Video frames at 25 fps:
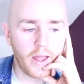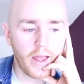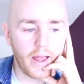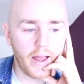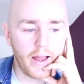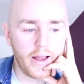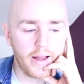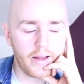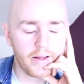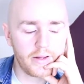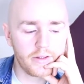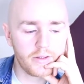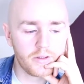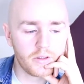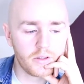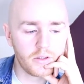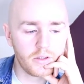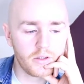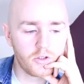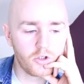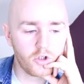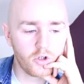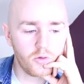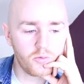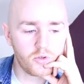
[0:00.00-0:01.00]
And
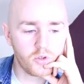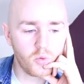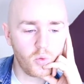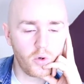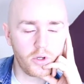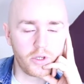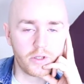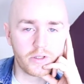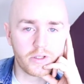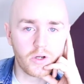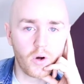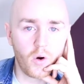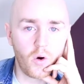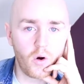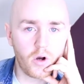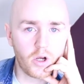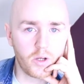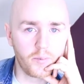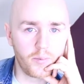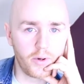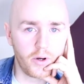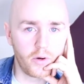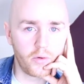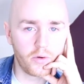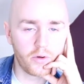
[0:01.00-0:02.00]
in terms of what you talk
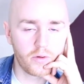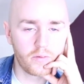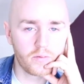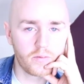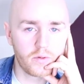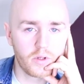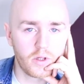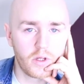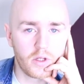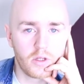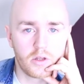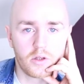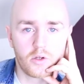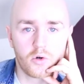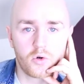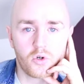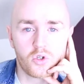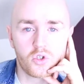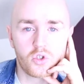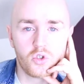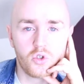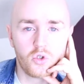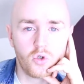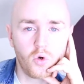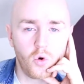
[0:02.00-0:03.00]
about, there
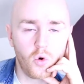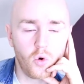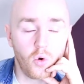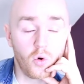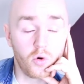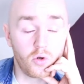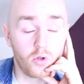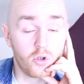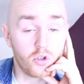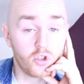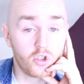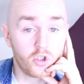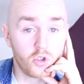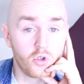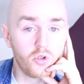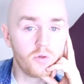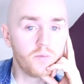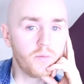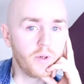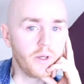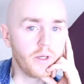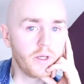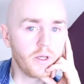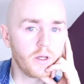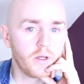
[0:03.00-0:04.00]
is no, or there should
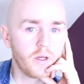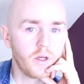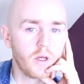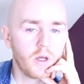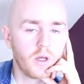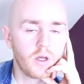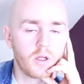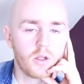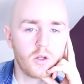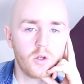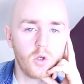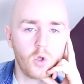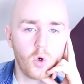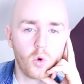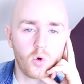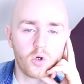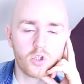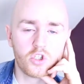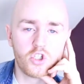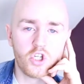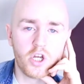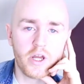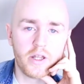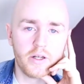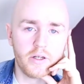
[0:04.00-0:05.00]
be, no
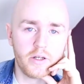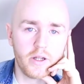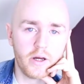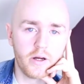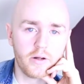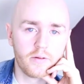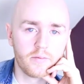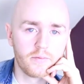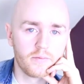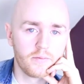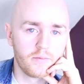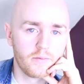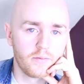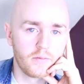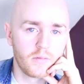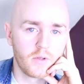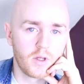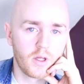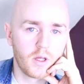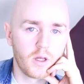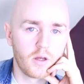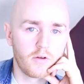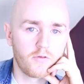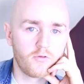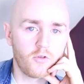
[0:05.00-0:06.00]
agenda
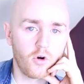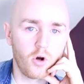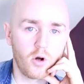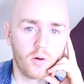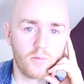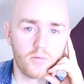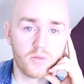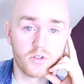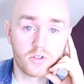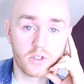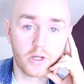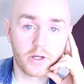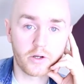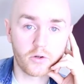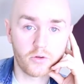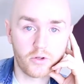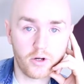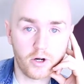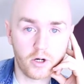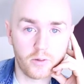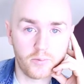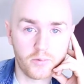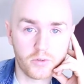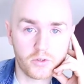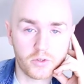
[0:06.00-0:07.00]
from the
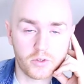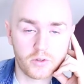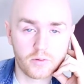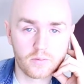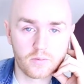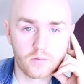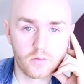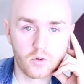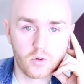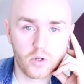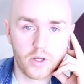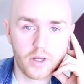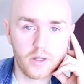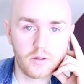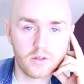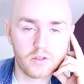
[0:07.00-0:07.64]
psychotherapist, okay?